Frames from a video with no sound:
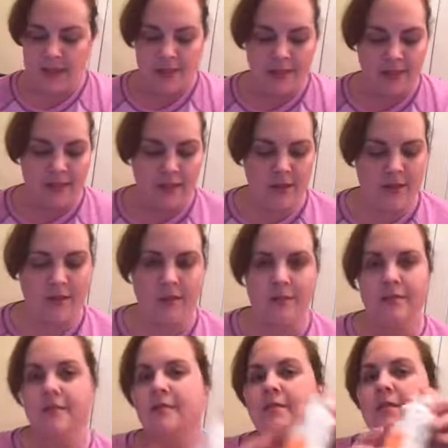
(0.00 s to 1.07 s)

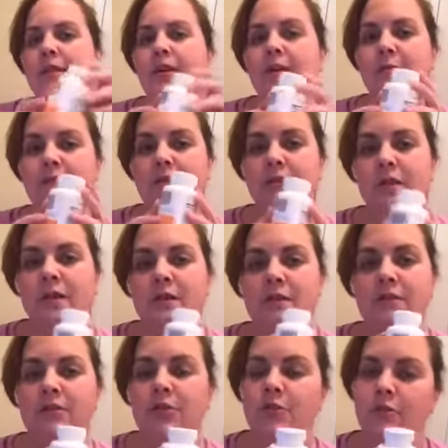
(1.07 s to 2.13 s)
This comes
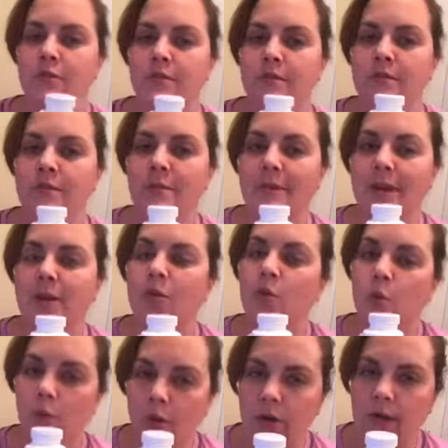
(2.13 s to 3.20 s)
along, you do this about
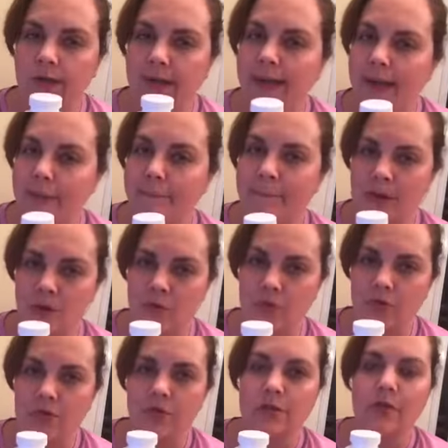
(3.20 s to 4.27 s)
quarterly at
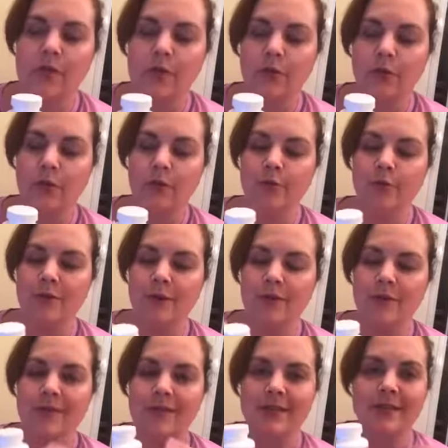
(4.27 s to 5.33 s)
most, 3 to 4 times a
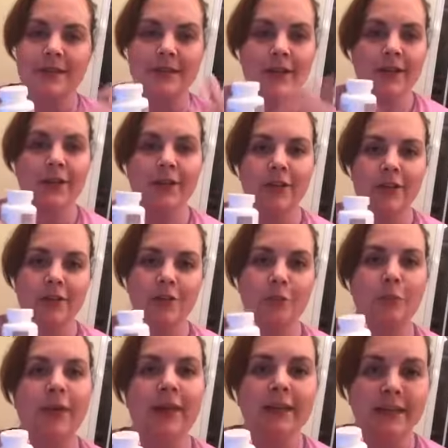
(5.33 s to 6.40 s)
month. This is like your
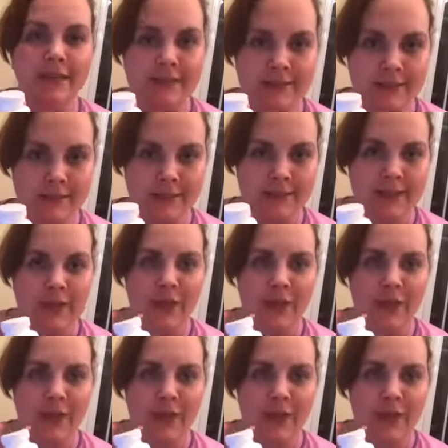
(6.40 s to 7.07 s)
spring cleaning.